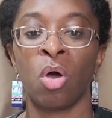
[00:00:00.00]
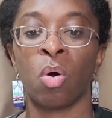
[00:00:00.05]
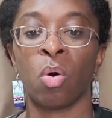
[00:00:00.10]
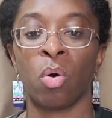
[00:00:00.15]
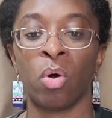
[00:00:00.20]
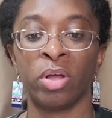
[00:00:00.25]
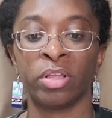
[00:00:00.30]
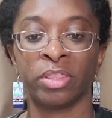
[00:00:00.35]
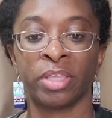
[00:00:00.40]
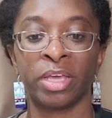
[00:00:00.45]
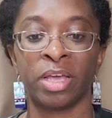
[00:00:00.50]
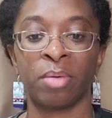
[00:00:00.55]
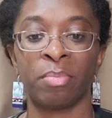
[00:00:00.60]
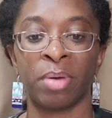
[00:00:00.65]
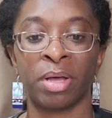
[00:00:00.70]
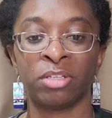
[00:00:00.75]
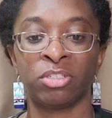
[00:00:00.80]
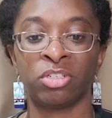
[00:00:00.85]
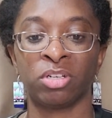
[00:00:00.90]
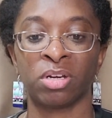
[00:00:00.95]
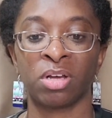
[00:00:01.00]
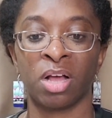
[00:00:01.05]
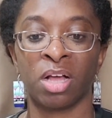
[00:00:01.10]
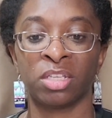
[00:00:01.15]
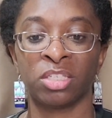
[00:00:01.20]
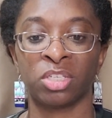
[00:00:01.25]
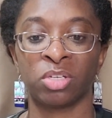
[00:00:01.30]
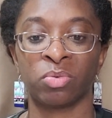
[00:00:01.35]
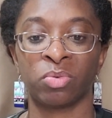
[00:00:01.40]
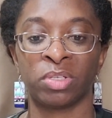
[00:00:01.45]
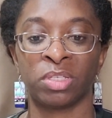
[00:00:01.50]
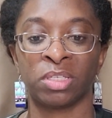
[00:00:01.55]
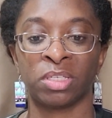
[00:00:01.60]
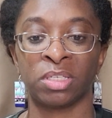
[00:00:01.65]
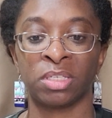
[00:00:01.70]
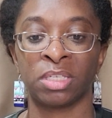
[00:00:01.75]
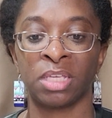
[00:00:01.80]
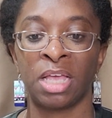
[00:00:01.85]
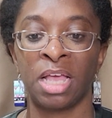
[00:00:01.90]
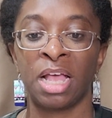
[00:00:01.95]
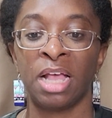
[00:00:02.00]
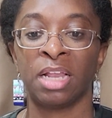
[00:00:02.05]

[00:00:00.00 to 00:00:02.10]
or think about your consequences.